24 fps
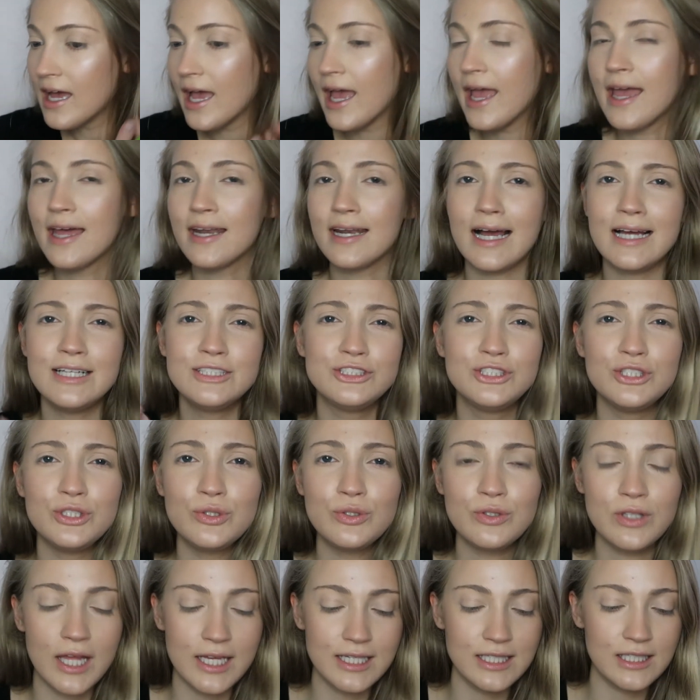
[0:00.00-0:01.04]
And I
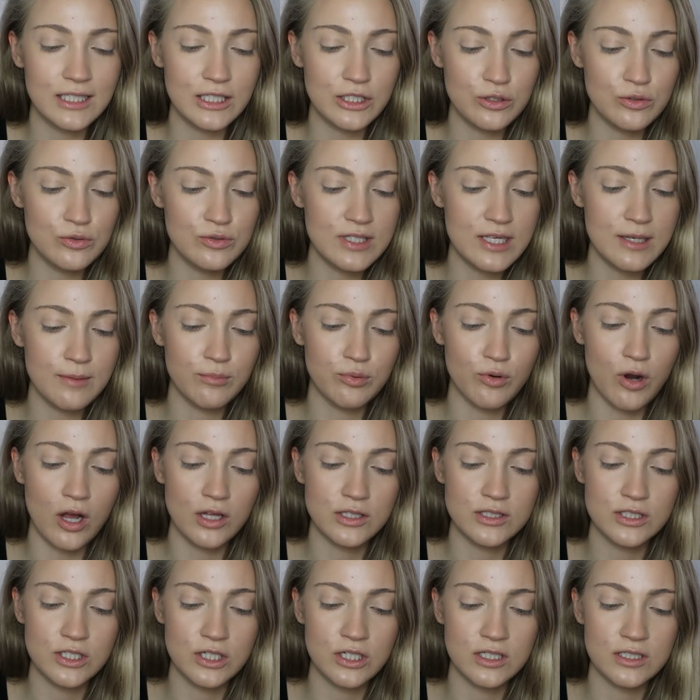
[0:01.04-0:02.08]
do like using
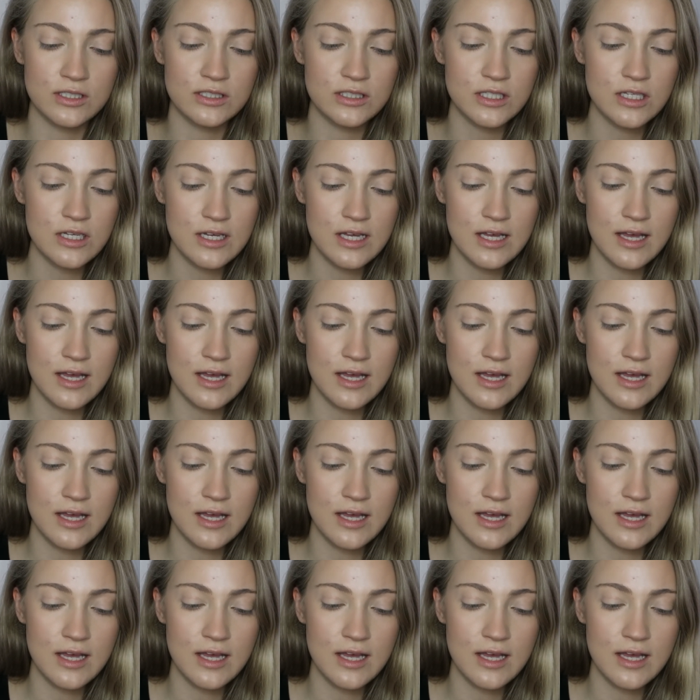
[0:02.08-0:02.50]
bronzers